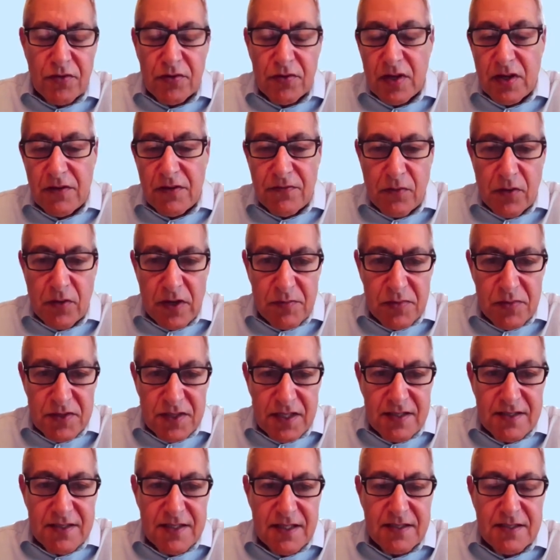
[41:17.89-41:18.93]

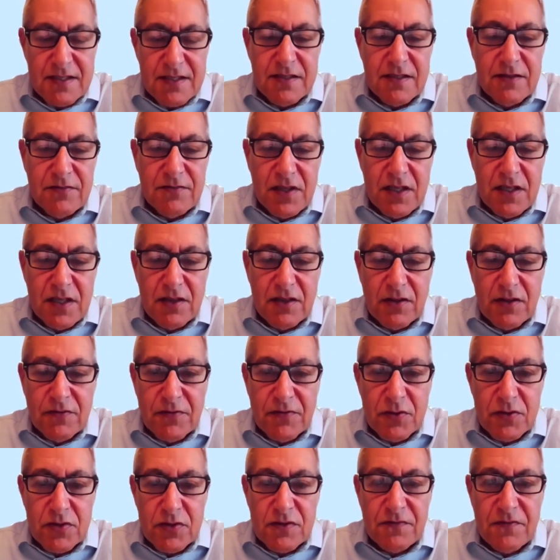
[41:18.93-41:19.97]
30–40% sensitivity in the
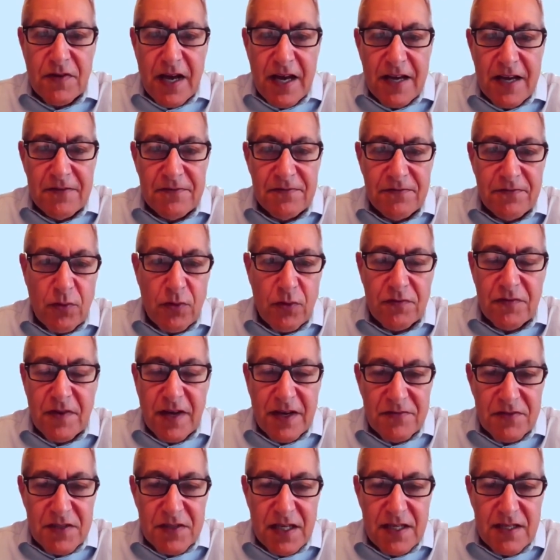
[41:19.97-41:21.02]
first 4 or
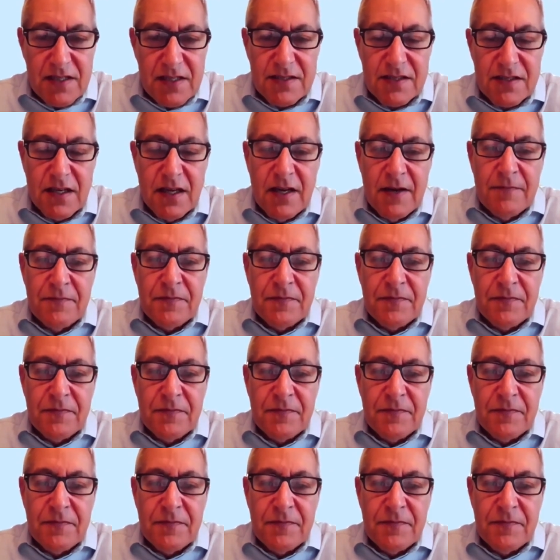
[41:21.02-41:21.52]
5 days,